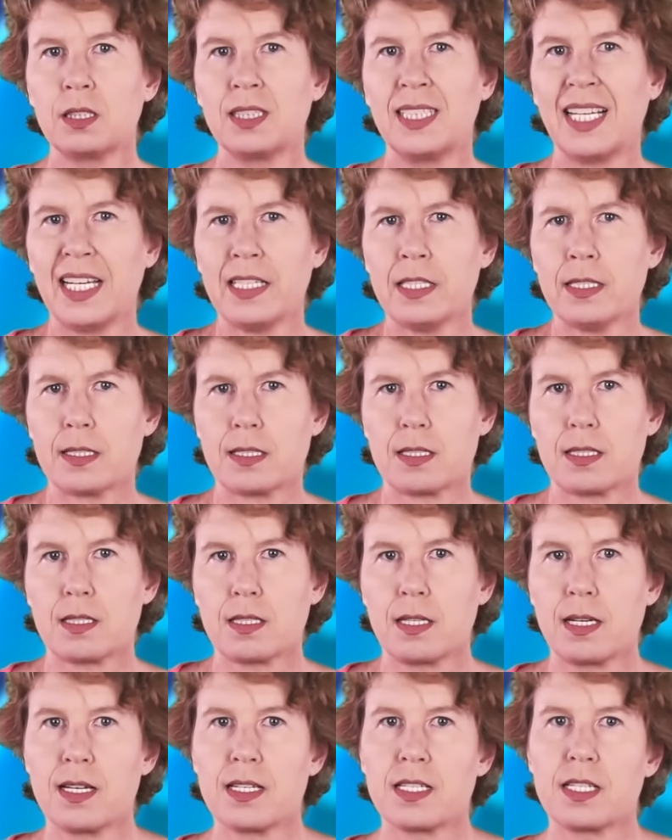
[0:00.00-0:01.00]
Gates
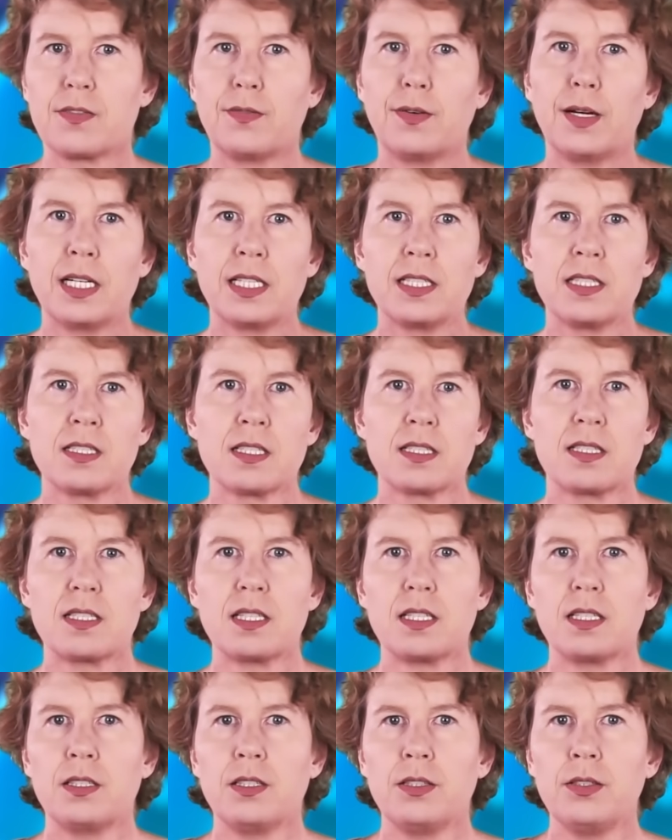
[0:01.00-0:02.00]
has
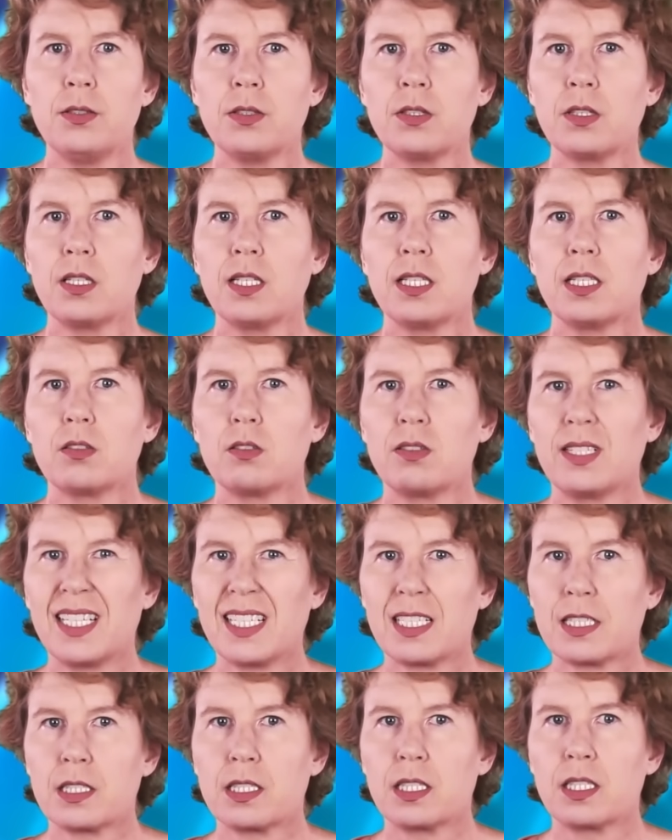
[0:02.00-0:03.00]
financed a nuclear
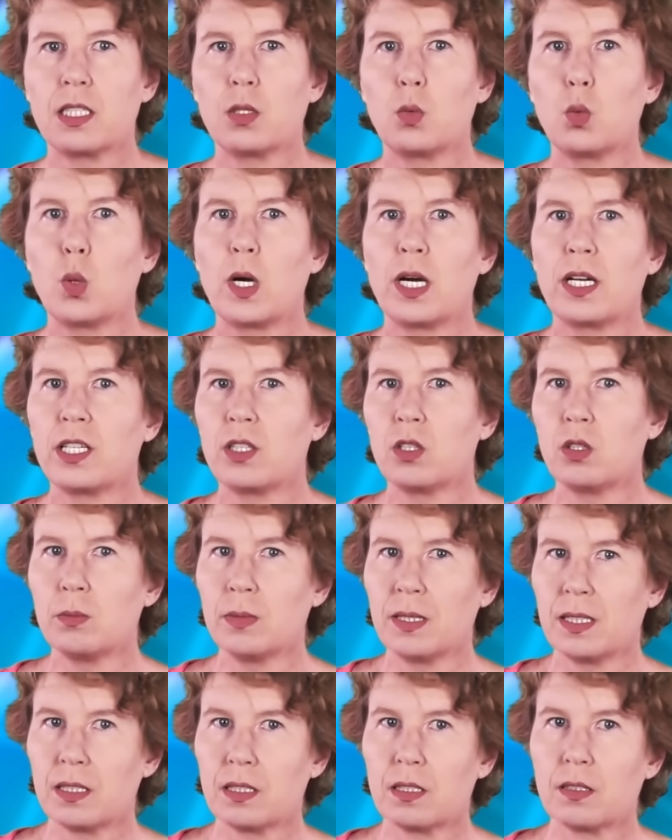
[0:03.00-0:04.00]
reactor in
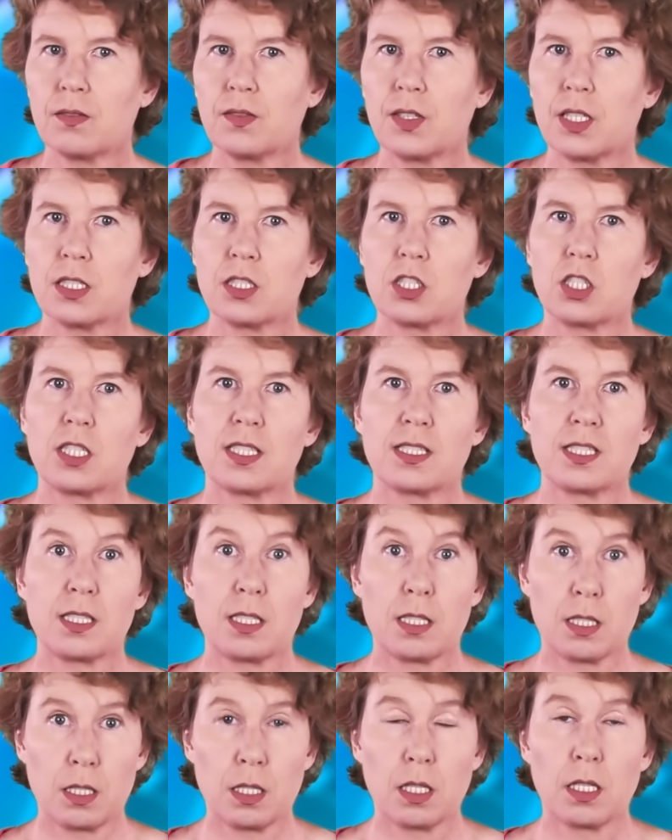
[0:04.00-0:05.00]
Wyoming that
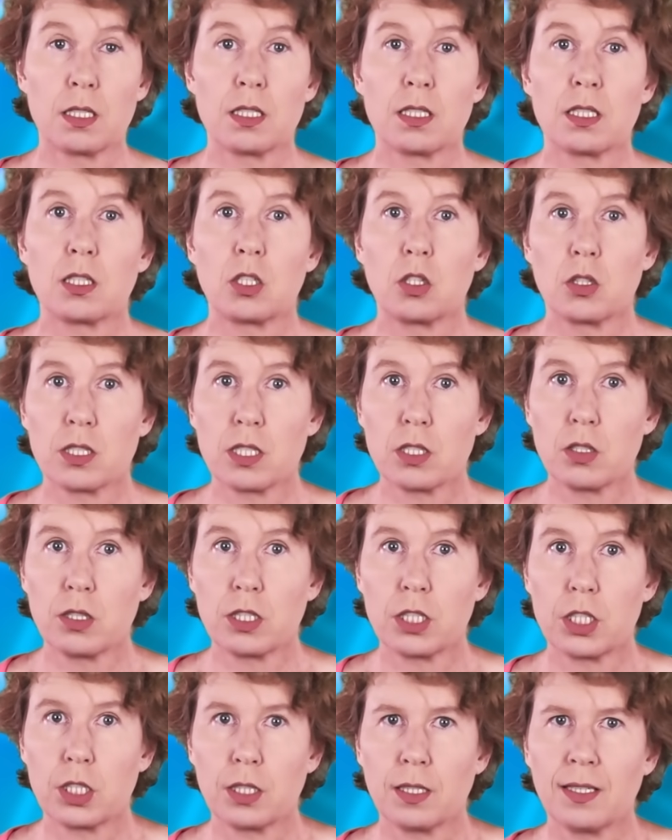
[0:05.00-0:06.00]
just started
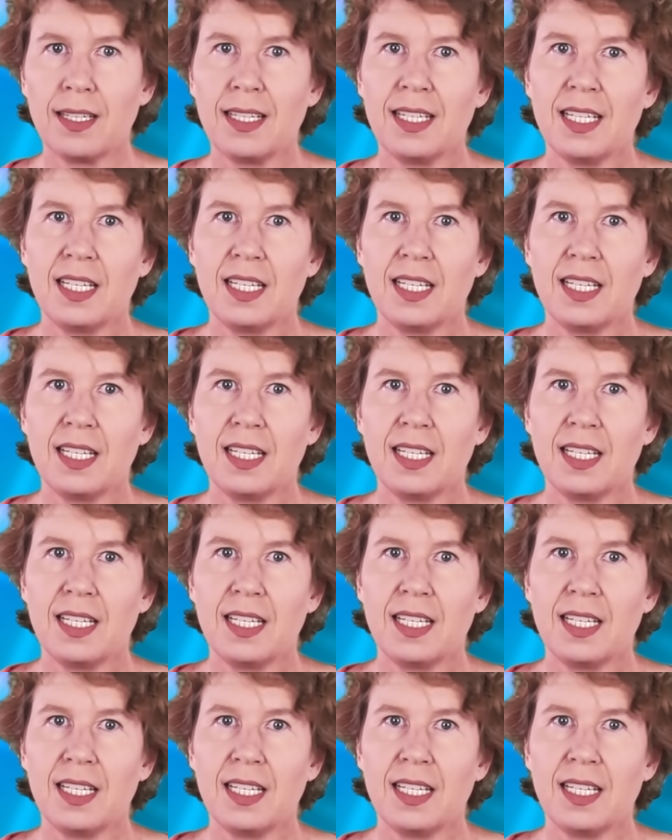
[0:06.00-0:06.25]
construction.